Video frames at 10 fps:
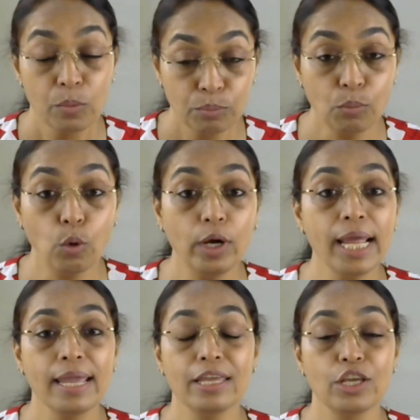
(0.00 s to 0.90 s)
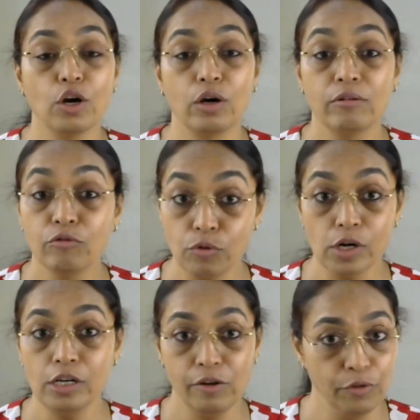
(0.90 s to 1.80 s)
molding your
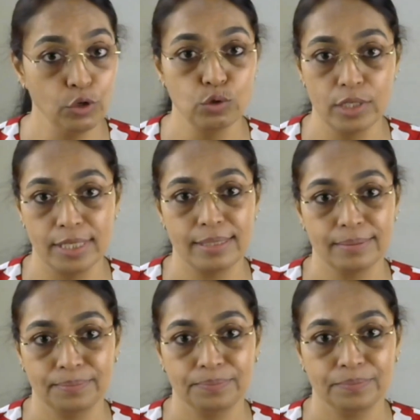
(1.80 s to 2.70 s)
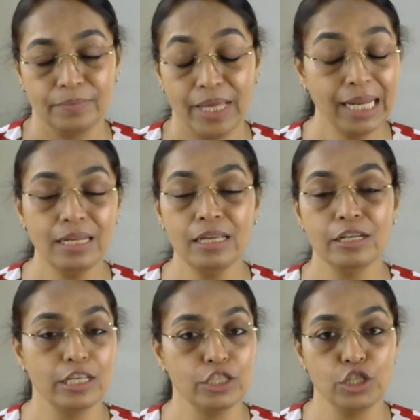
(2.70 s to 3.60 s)
world views, any
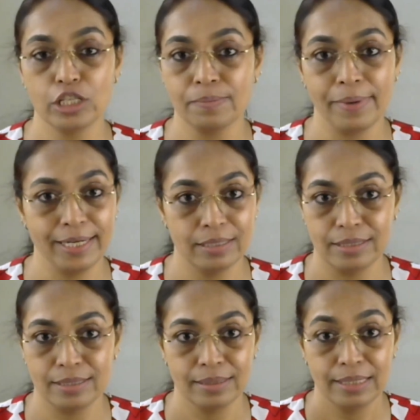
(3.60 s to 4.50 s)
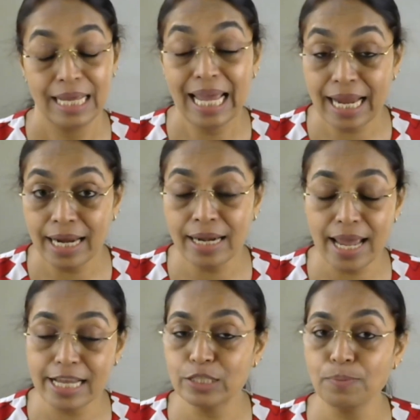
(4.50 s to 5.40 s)
religious matters, and
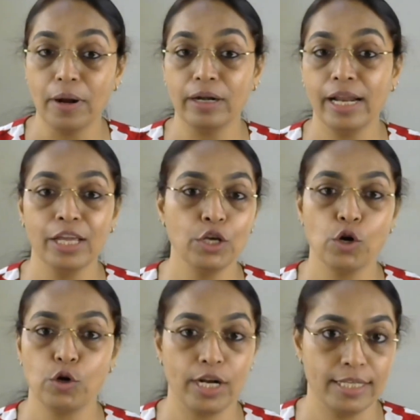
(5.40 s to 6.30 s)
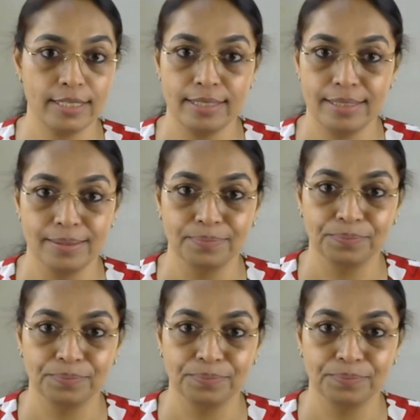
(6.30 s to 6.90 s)
expanding your horizons.